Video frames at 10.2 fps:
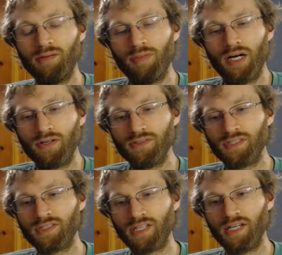a modern
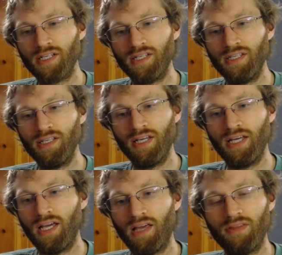society
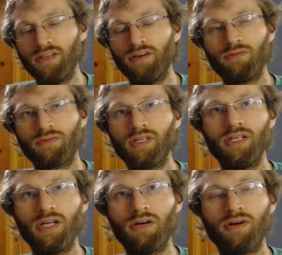and they don't
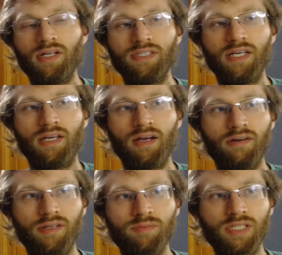really know how to take care
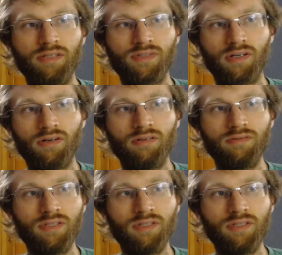of themselves at all.